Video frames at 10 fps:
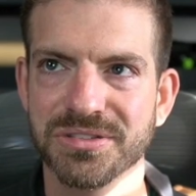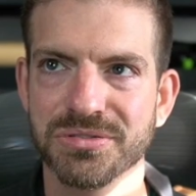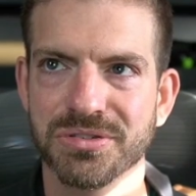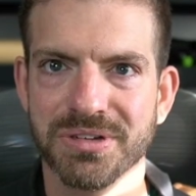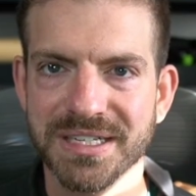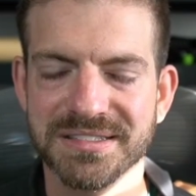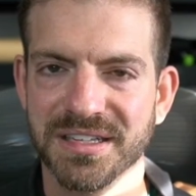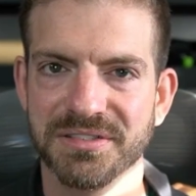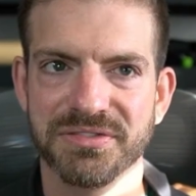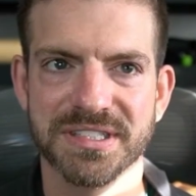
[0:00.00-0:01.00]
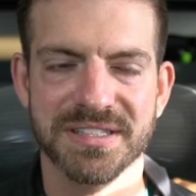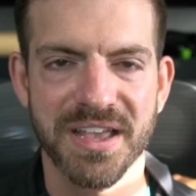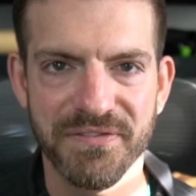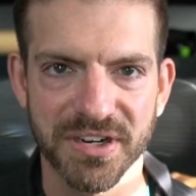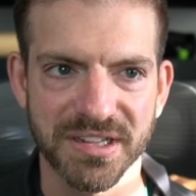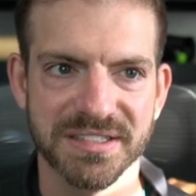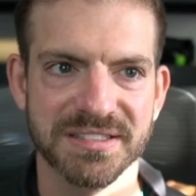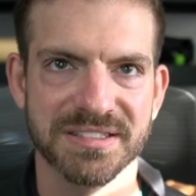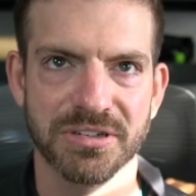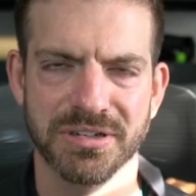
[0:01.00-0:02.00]
to create stuff is
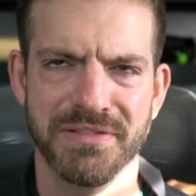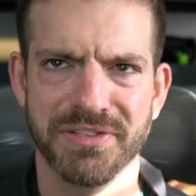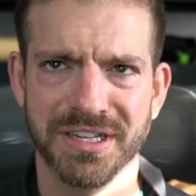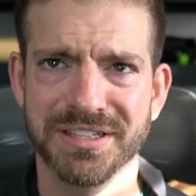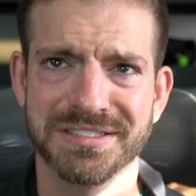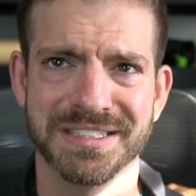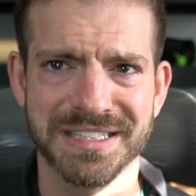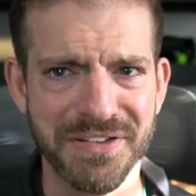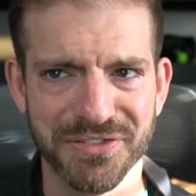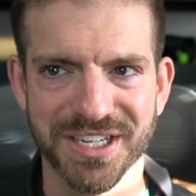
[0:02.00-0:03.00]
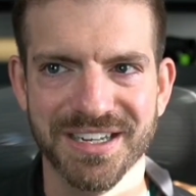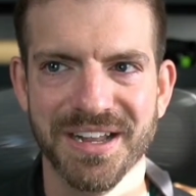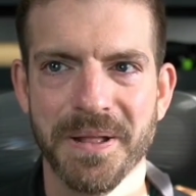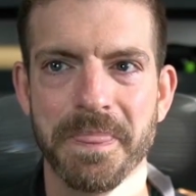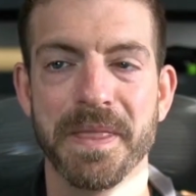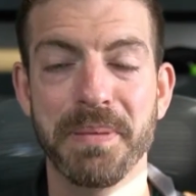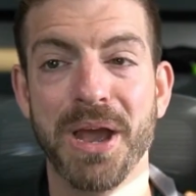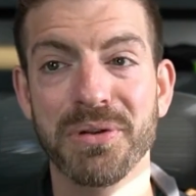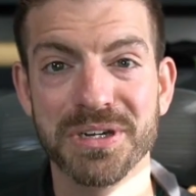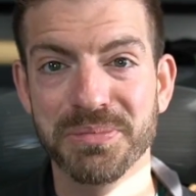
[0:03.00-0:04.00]
infiniteless or infiniteless is infinite. The
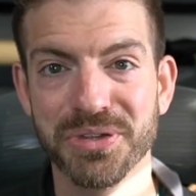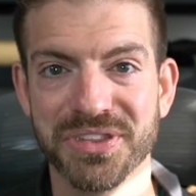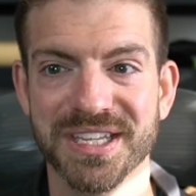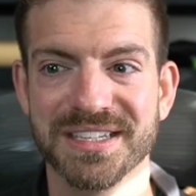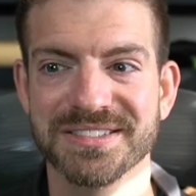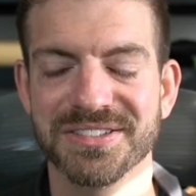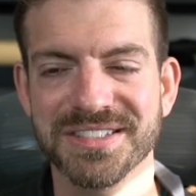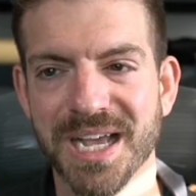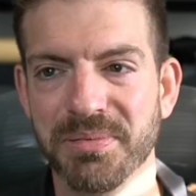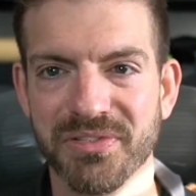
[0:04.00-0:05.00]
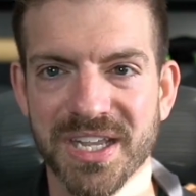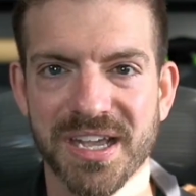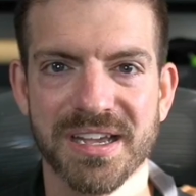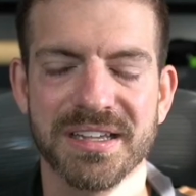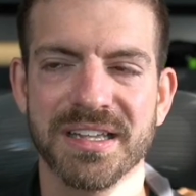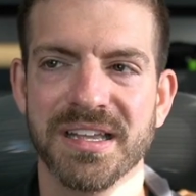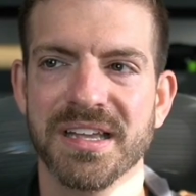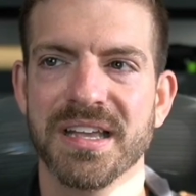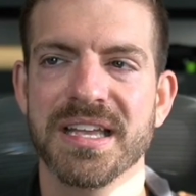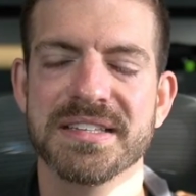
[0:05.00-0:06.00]
power to build things on top of A I
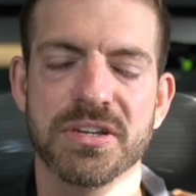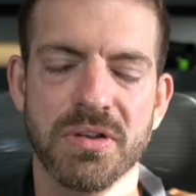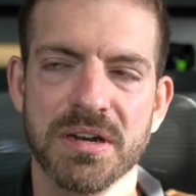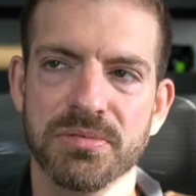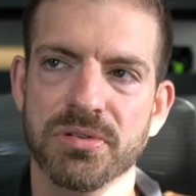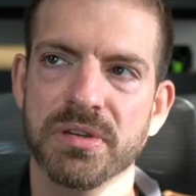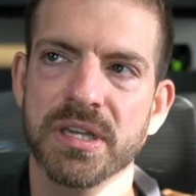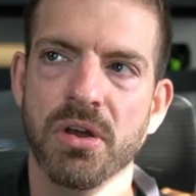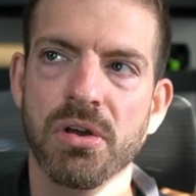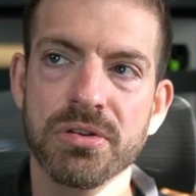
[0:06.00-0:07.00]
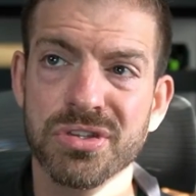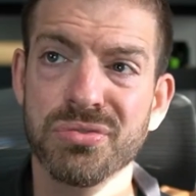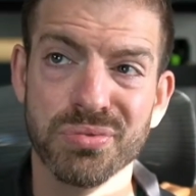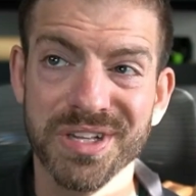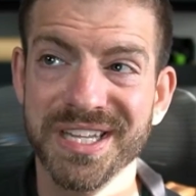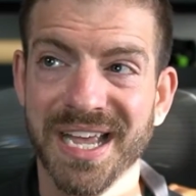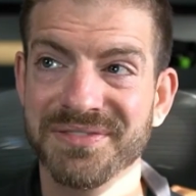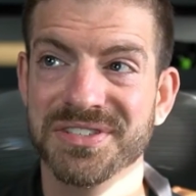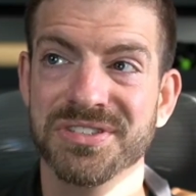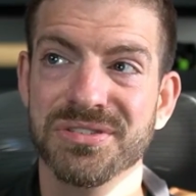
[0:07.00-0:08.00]
is incredible. And all you really
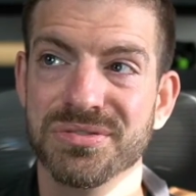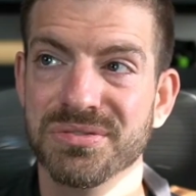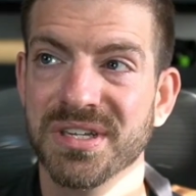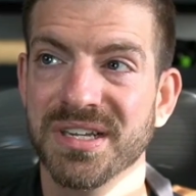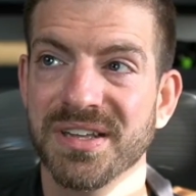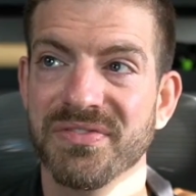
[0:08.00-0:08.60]
have to do